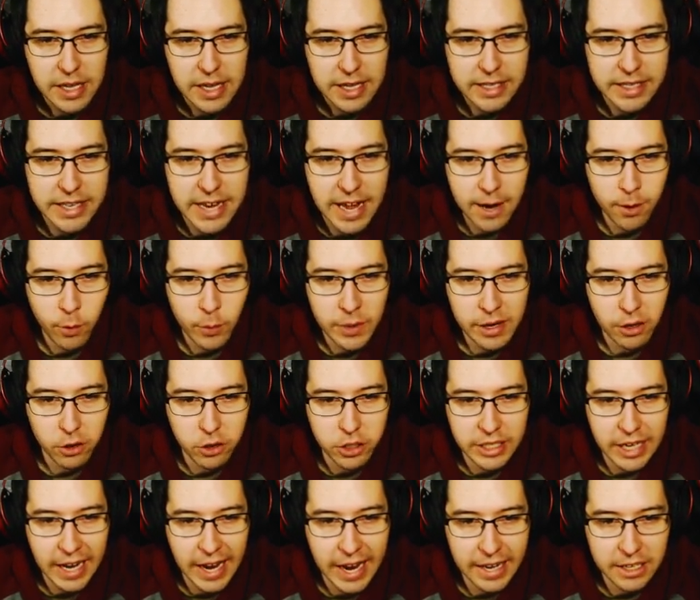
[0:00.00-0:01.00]
Now we are
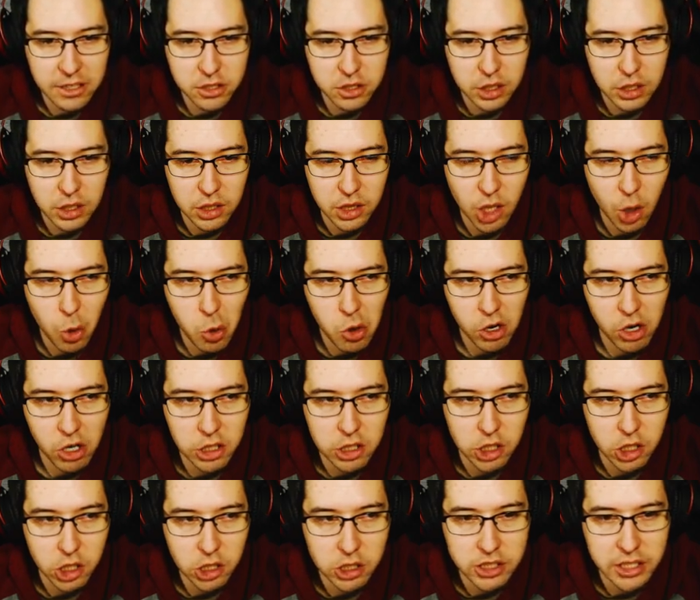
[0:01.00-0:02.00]
going to actually lower our
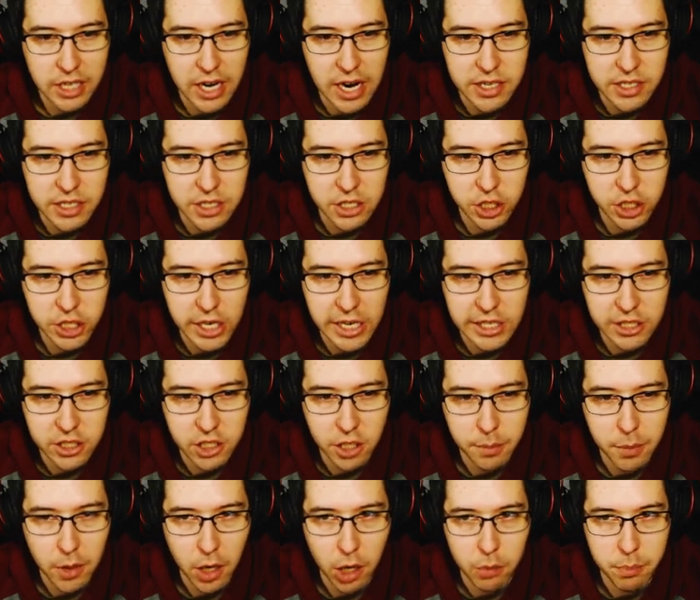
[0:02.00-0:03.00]
hook size and change
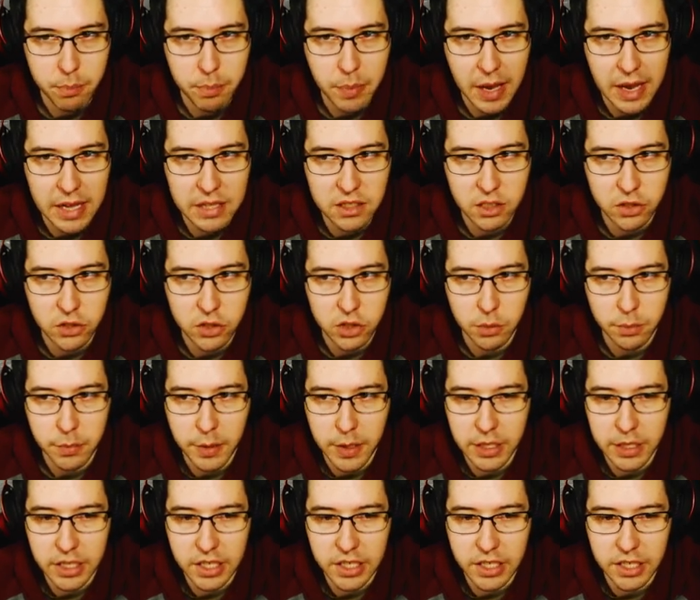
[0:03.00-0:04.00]
up our baits a little
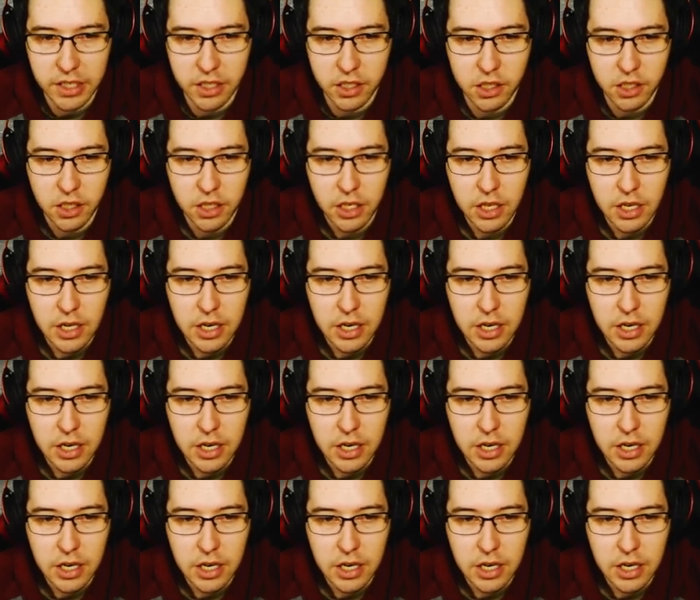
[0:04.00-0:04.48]
bit here